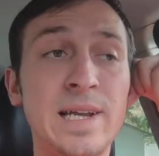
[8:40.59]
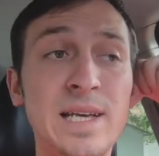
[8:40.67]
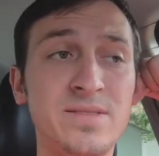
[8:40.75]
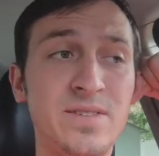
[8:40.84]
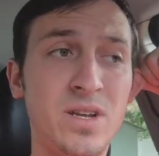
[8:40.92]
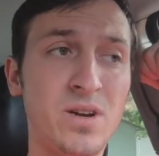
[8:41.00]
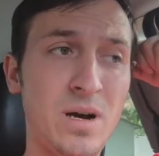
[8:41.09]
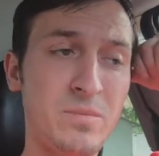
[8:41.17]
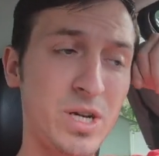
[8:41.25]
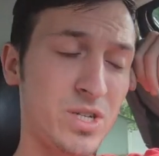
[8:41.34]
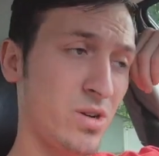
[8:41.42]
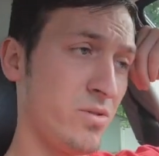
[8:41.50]
today's video,
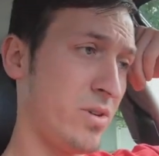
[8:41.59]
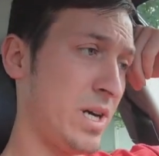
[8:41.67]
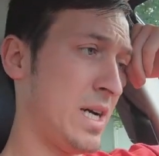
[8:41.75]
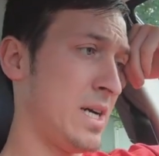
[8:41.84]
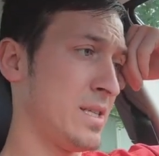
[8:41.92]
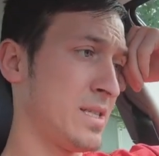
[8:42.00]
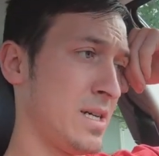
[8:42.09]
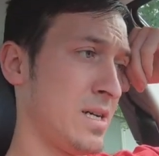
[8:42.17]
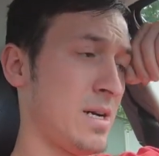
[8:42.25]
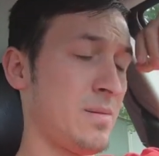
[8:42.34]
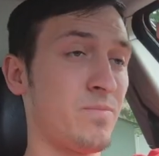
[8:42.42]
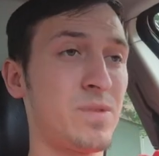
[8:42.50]
I'm gonna show you guys
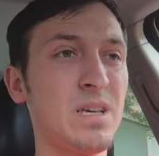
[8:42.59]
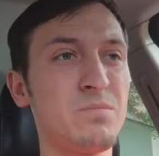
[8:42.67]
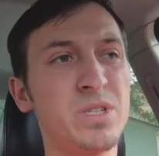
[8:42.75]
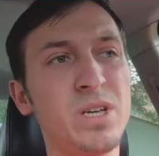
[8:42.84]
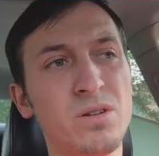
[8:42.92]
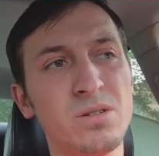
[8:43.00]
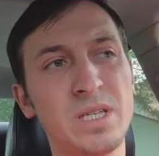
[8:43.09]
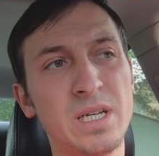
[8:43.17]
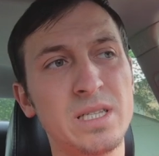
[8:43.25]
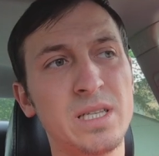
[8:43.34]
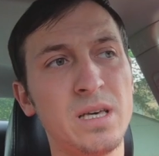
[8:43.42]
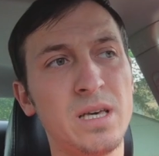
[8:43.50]
um, some 0 to
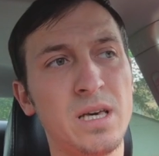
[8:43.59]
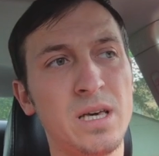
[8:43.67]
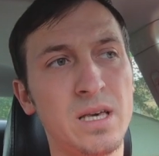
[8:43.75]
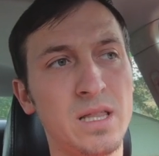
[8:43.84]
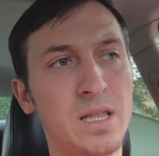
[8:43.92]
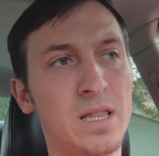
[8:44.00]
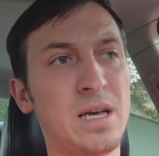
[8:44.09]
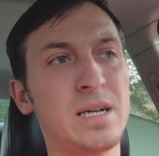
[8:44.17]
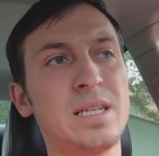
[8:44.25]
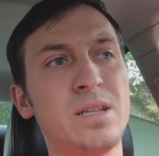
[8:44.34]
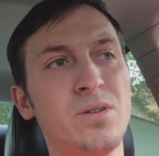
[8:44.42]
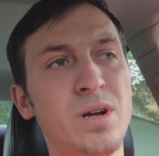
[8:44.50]
60 and then the
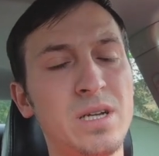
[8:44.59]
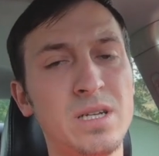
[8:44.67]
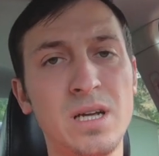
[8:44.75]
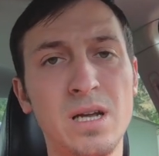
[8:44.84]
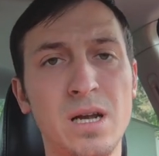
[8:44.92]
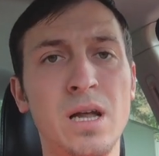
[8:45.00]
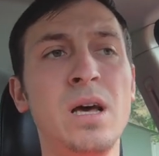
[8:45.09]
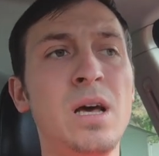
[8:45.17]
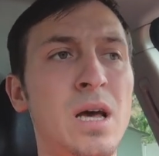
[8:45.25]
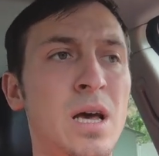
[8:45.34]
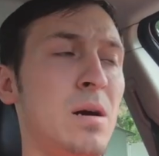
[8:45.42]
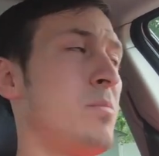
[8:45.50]
acceleration.
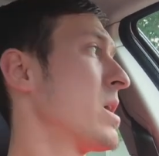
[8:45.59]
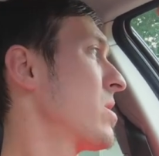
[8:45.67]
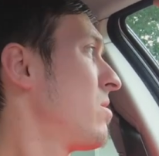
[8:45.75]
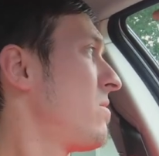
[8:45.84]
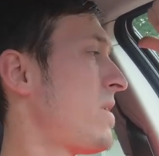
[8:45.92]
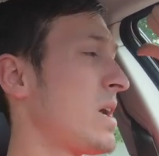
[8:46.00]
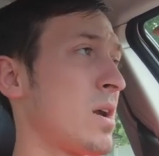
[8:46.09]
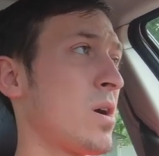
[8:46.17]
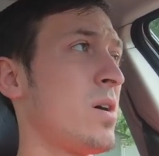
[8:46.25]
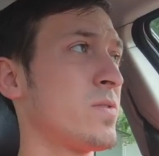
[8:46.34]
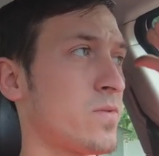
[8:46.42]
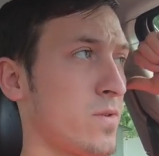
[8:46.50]
I'm gonna go find an
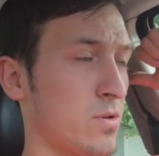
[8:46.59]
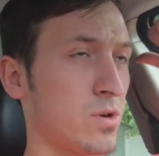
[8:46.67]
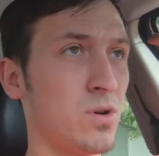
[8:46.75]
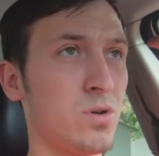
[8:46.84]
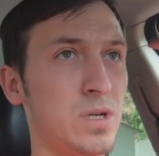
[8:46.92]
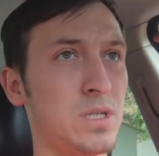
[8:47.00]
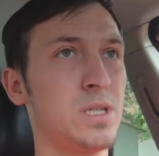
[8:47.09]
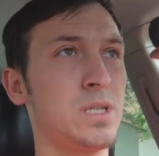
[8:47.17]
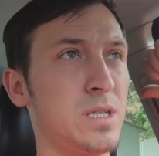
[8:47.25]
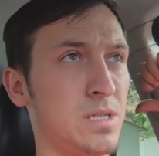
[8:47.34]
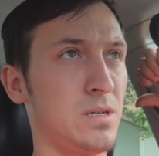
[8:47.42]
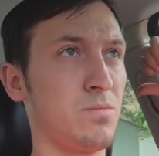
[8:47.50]
off-road course
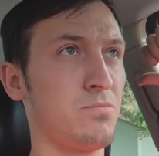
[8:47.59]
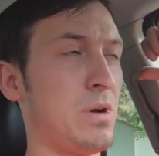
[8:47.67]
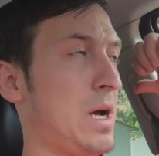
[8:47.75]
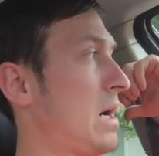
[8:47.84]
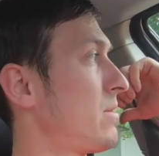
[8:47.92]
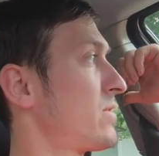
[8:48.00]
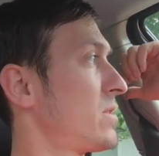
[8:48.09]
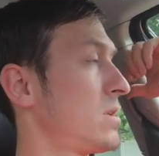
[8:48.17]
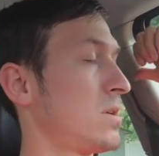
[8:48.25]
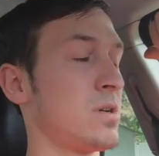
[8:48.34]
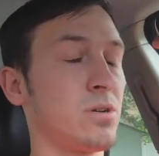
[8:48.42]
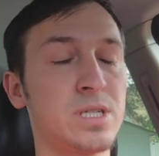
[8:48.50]
just after, uh,
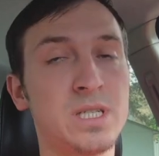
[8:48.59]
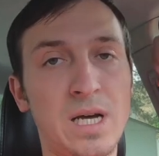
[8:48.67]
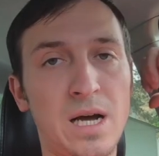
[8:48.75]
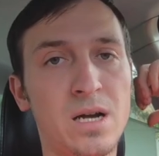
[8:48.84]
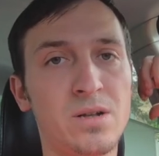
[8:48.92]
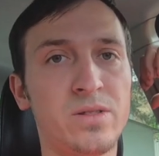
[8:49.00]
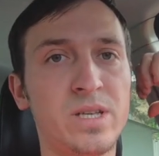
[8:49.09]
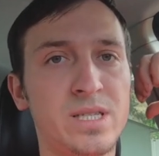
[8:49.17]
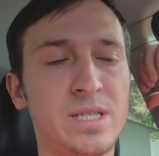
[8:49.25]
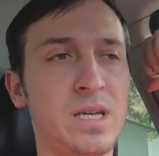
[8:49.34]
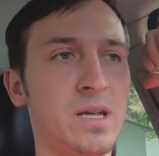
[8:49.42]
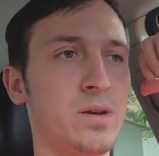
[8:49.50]
you know, just out of the
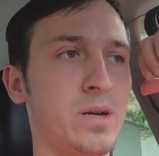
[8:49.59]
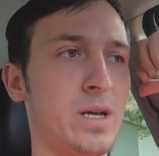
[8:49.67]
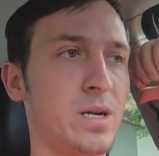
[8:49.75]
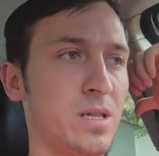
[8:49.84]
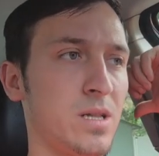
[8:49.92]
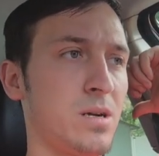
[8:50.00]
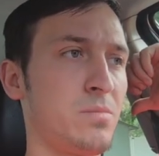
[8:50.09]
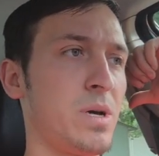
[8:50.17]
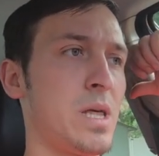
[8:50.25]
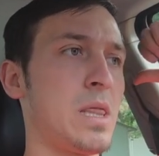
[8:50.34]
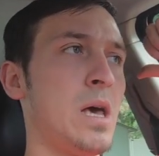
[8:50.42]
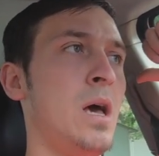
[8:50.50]
city or here a little
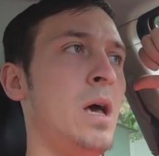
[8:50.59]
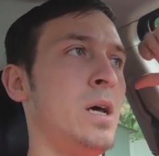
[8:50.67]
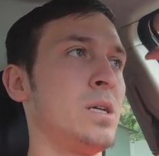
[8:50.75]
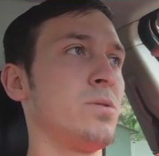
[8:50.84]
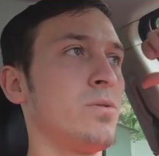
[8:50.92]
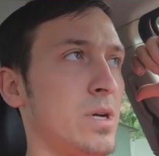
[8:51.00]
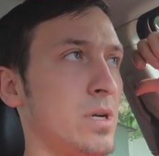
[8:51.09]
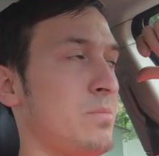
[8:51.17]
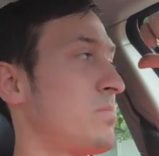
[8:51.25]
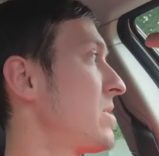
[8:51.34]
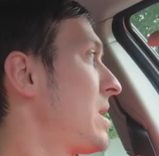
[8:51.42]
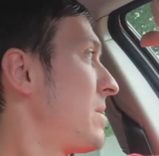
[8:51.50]
bit. So when
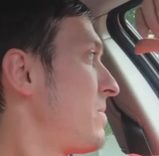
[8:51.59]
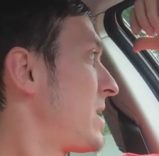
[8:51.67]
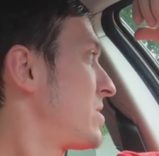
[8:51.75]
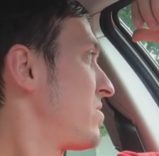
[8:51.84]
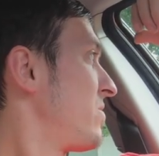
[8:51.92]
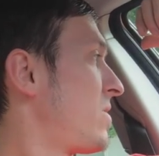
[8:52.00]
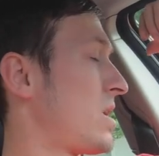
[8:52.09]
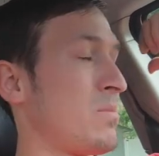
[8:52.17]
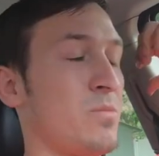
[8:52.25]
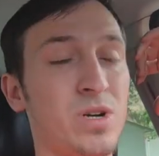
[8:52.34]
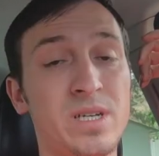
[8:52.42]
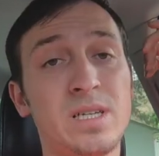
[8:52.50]
I'm, I'm not too far,
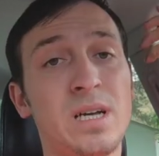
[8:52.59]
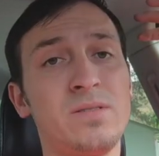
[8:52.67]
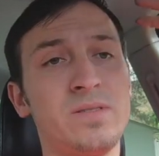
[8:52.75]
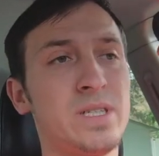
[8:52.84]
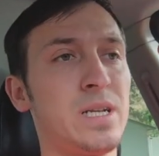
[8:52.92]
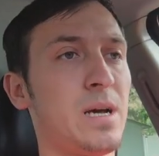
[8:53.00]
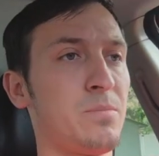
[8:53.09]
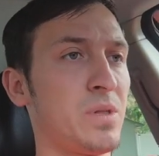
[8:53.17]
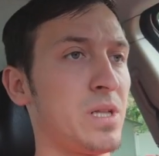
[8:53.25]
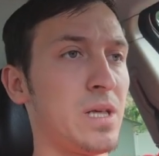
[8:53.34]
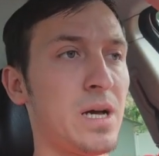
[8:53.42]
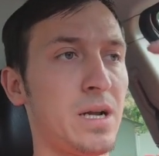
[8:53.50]
I'm on the side of the city,
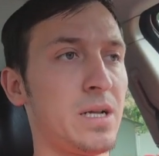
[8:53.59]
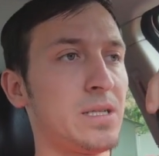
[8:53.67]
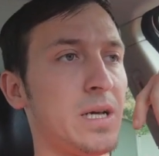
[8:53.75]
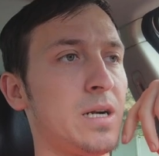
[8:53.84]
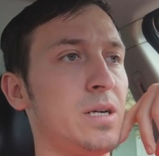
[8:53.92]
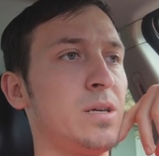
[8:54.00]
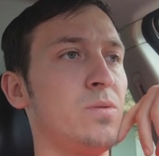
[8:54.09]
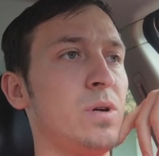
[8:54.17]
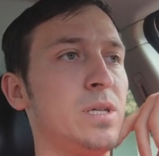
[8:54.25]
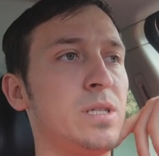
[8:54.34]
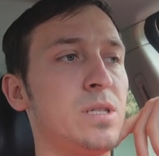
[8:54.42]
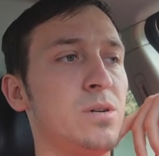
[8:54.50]
I'm not in the center
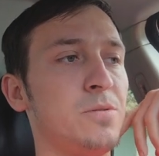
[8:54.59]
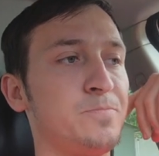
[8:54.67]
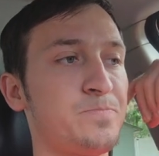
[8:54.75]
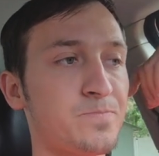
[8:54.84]
anyways. So